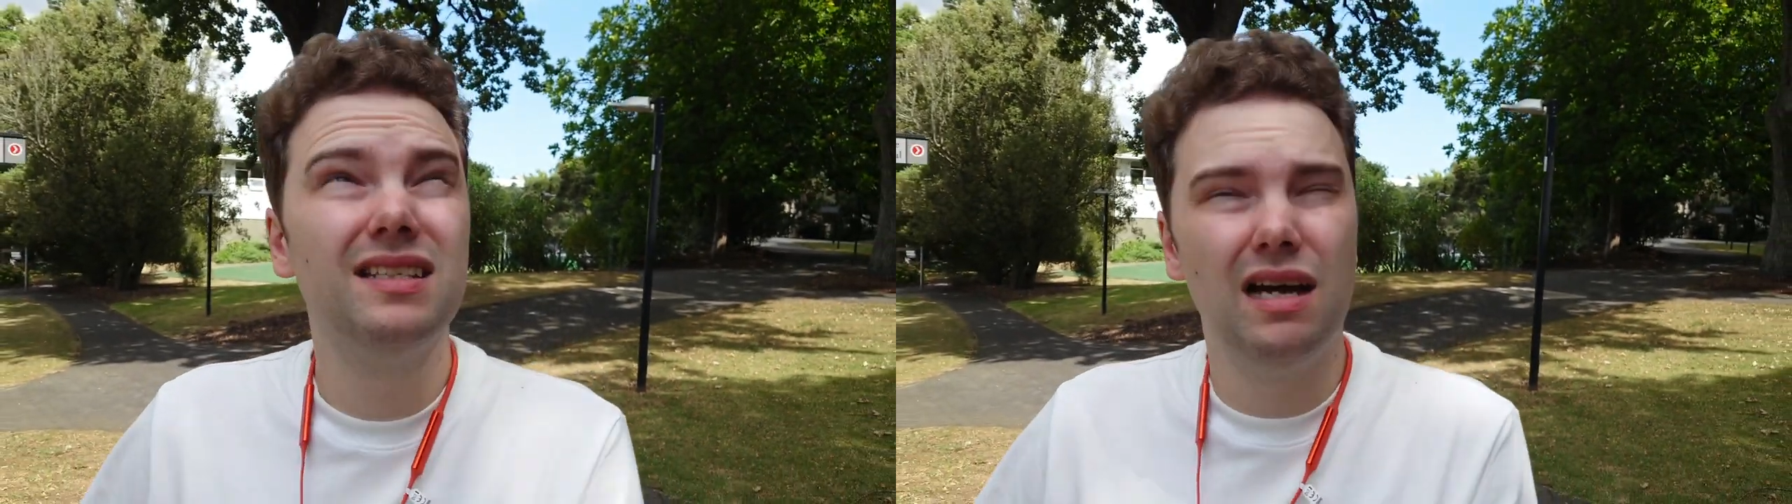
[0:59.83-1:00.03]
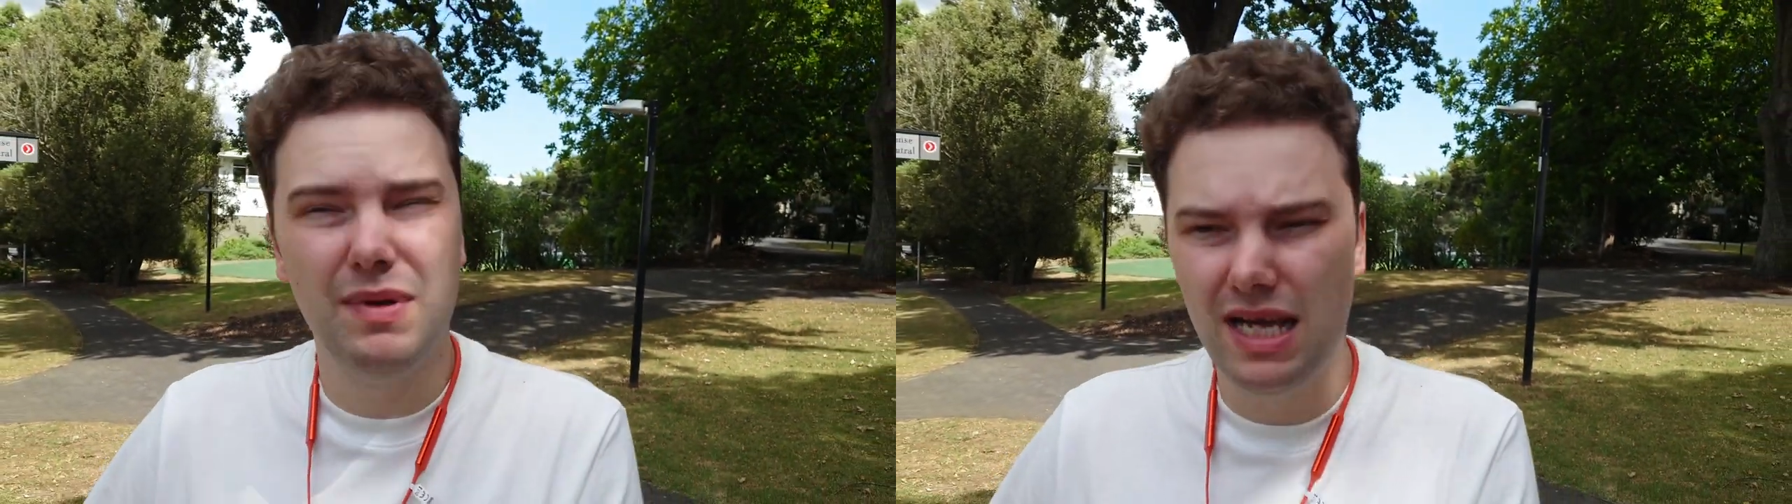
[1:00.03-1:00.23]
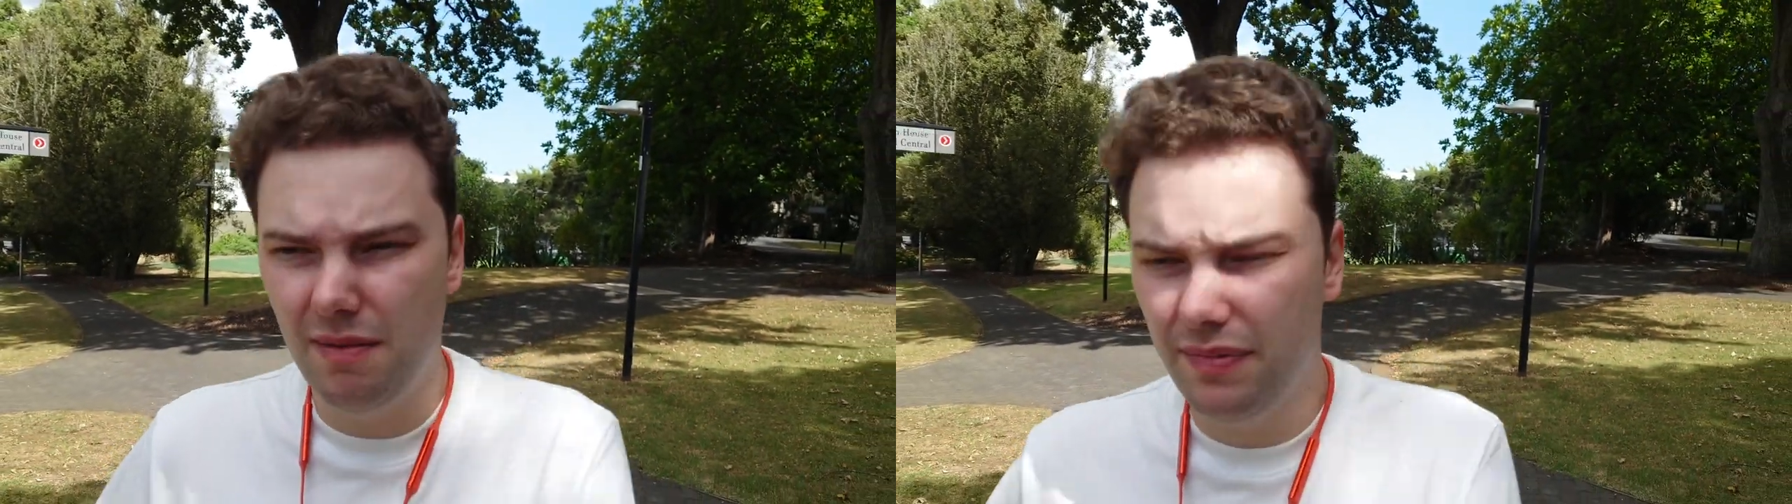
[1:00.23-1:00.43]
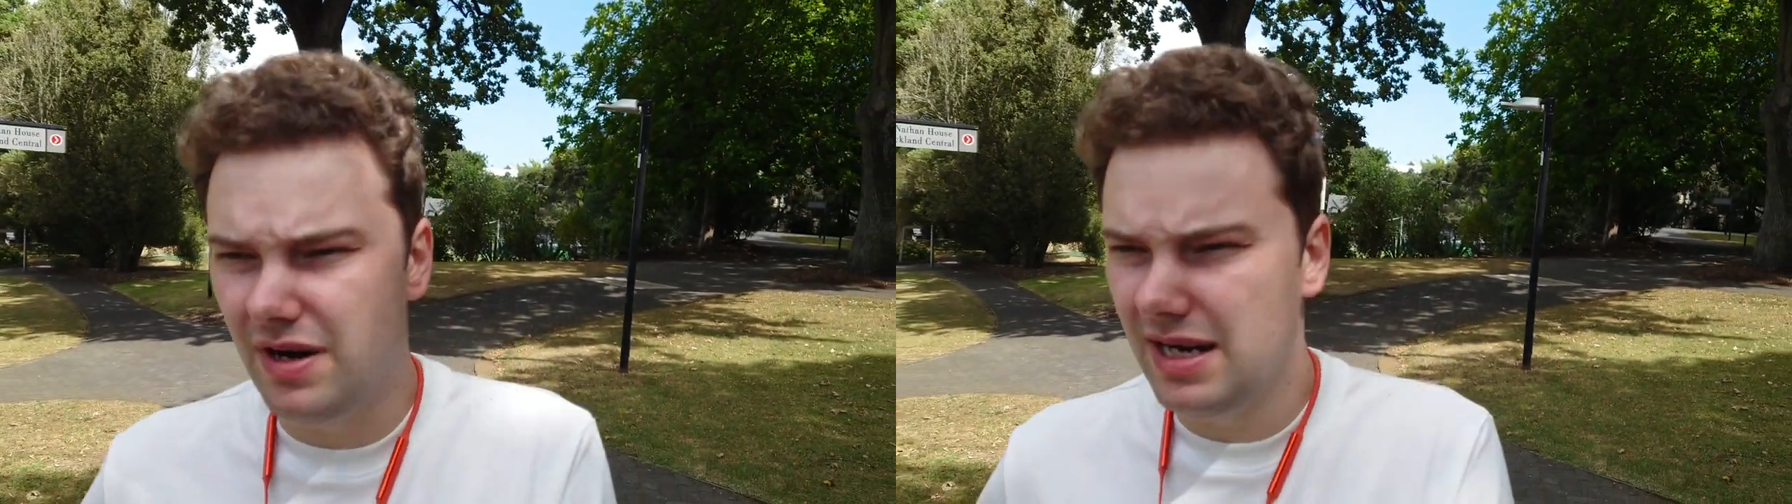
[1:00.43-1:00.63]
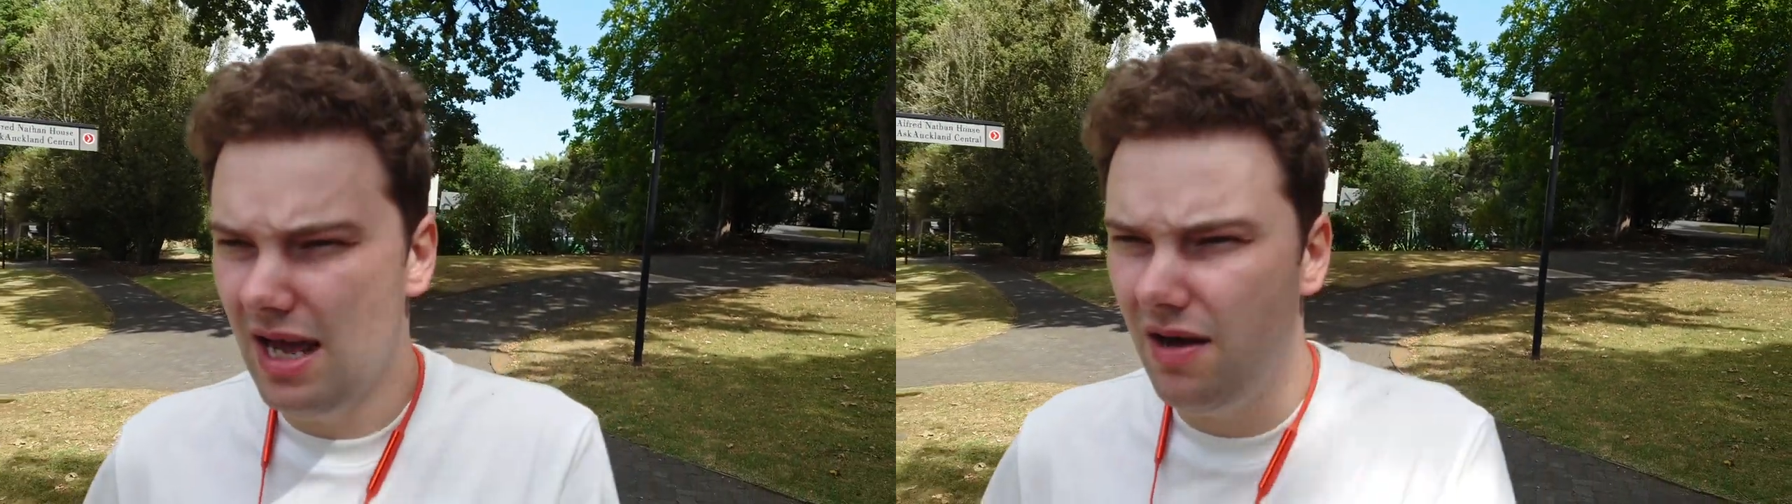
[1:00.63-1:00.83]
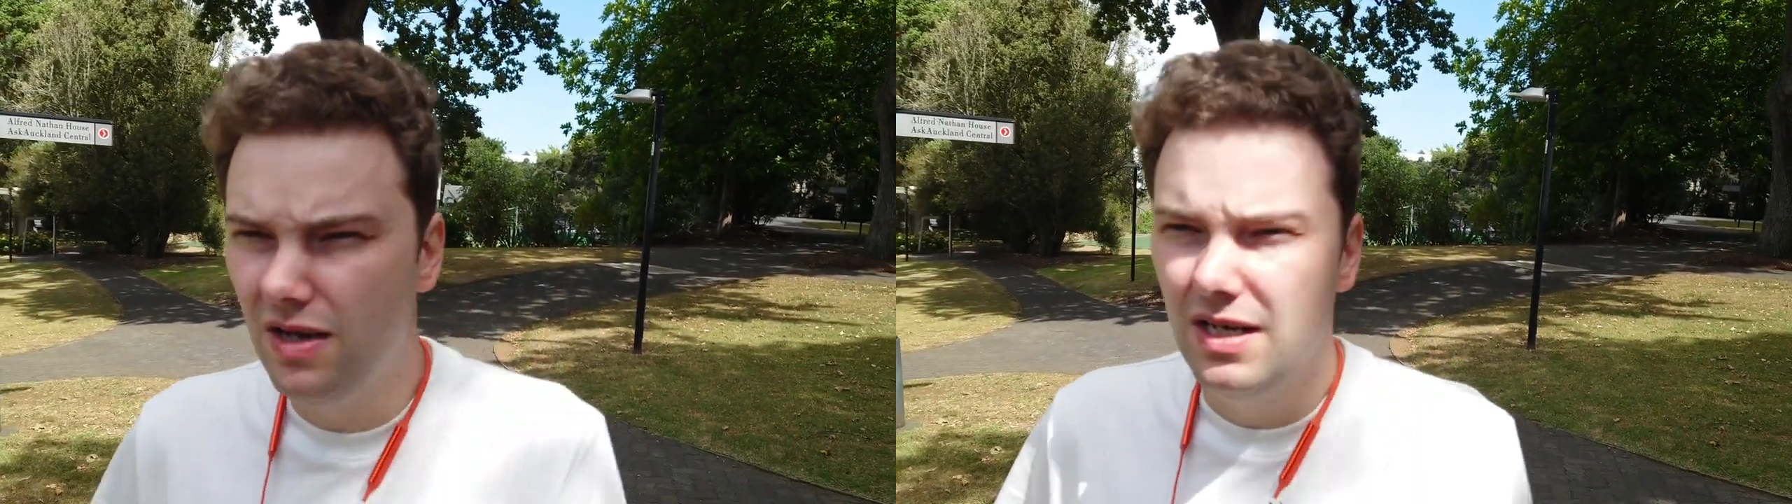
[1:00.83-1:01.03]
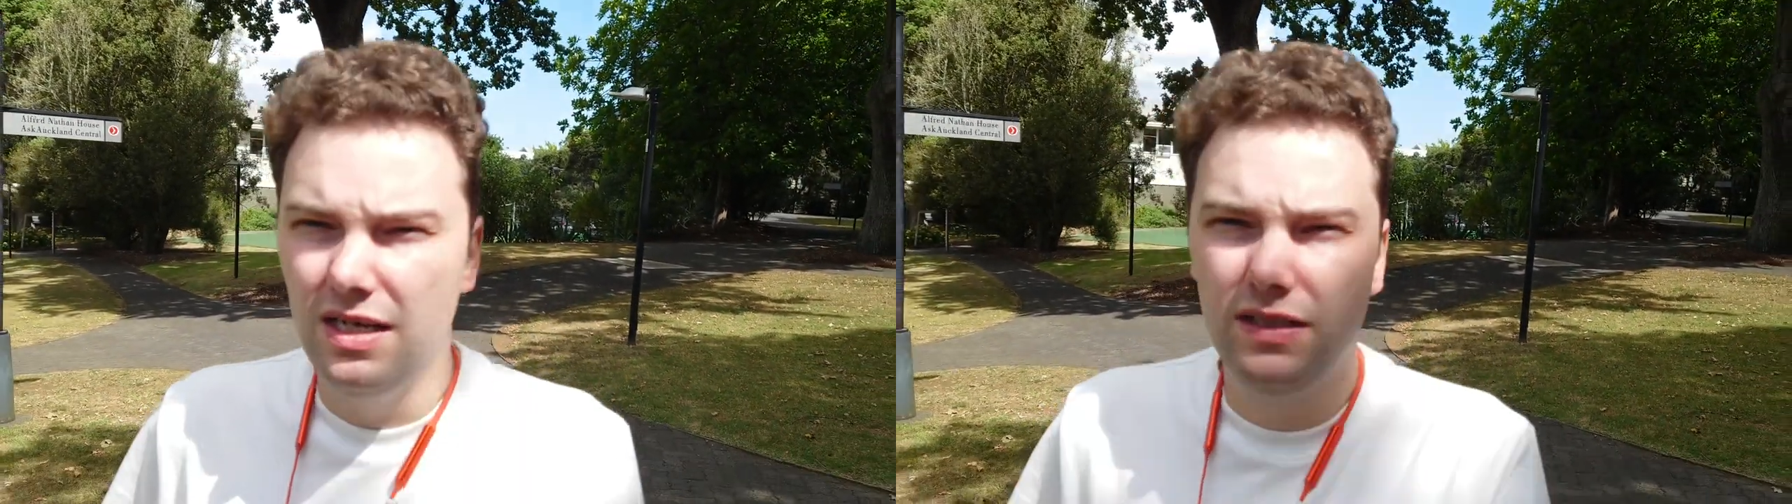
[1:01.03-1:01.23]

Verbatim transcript: is coming up right now,